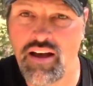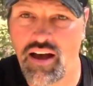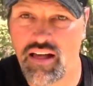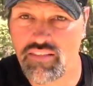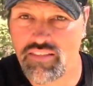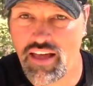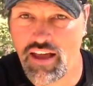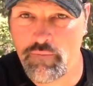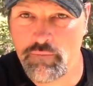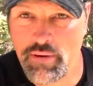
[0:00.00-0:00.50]

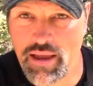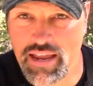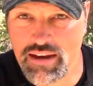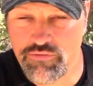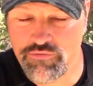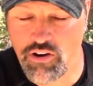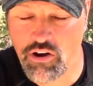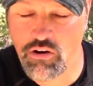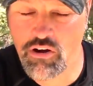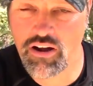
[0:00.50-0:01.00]
A live
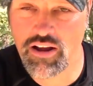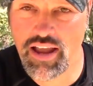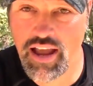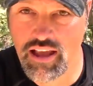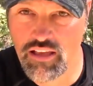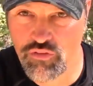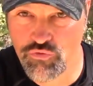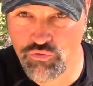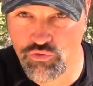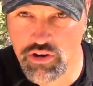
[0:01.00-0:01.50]
bait hook
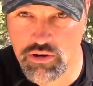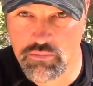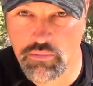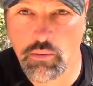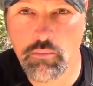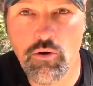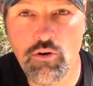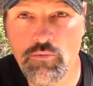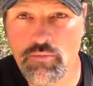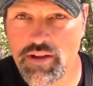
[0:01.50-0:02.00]
has freedom
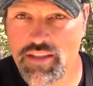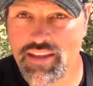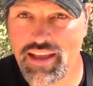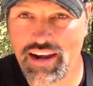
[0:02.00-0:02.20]
of movement.